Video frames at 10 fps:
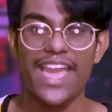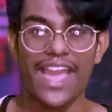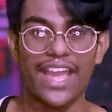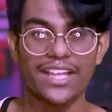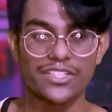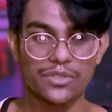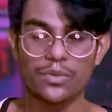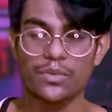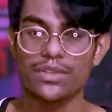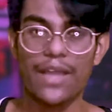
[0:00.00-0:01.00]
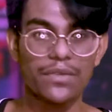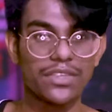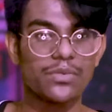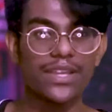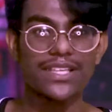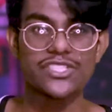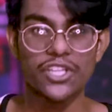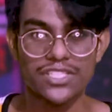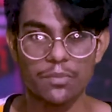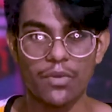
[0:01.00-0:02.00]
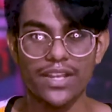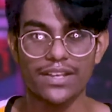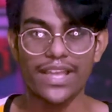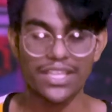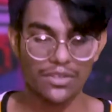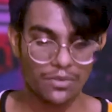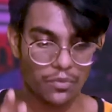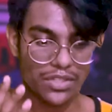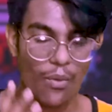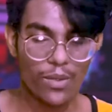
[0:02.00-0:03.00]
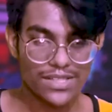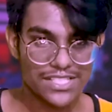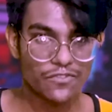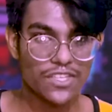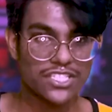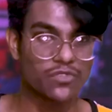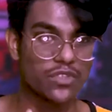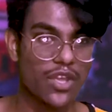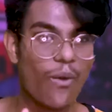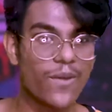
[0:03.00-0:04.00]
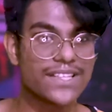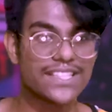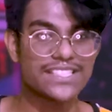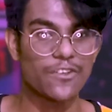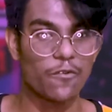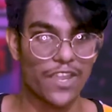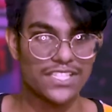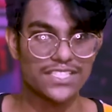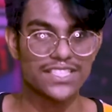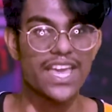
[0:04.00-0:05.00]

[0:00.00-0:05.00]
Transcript: And now you can judge upon it, like with all these features, with all these innovations,